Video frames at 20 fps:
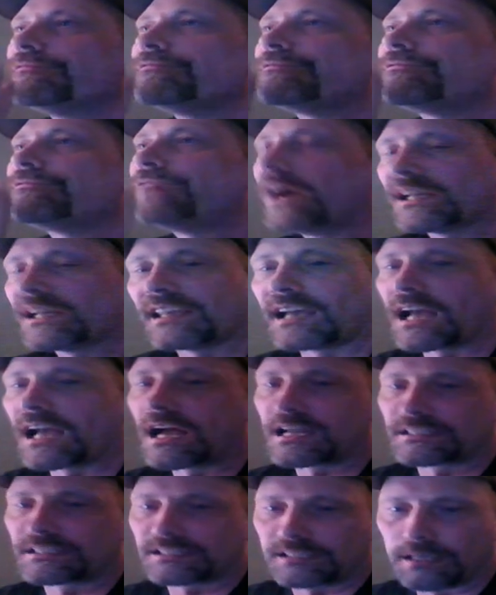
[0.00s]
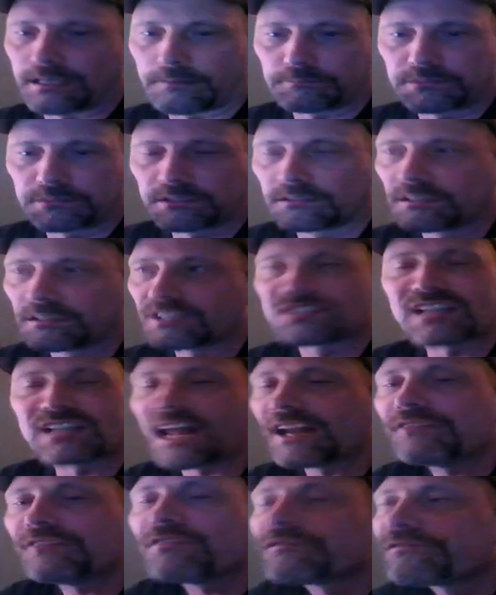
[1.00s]
fuck the concept. It's not
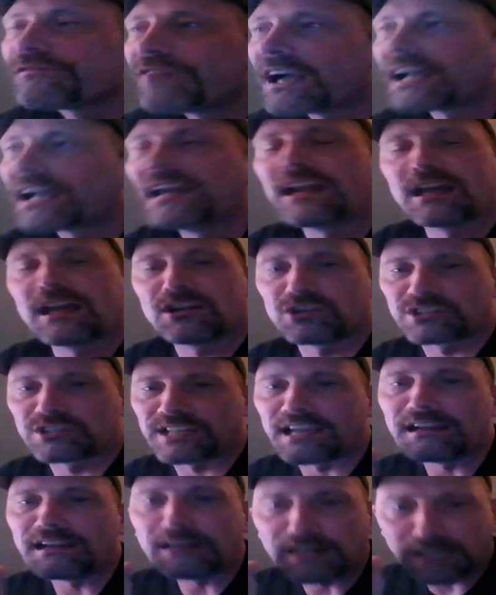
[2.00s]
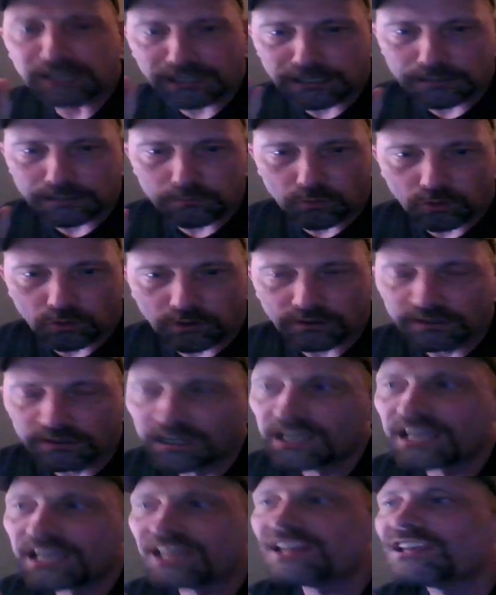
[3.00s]
even fucking entertaining anymore.
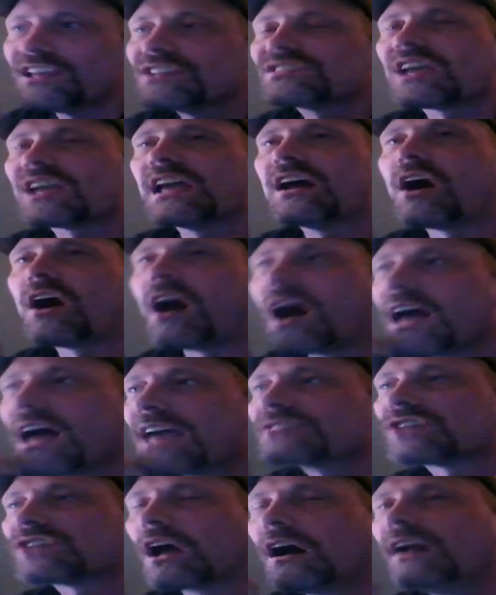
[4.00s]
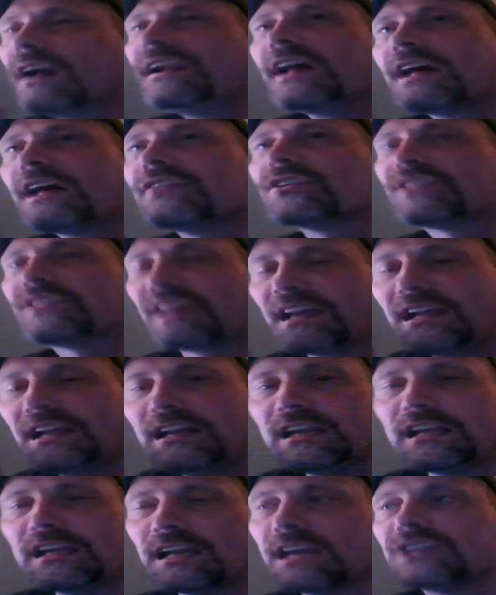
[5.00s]
It is as
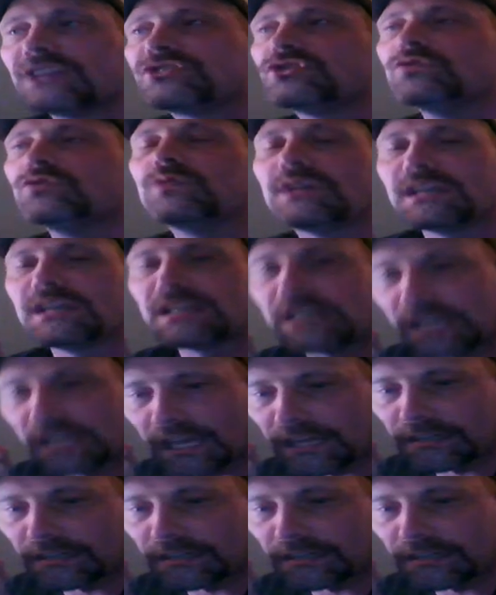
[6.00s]
unentertaining as you can get.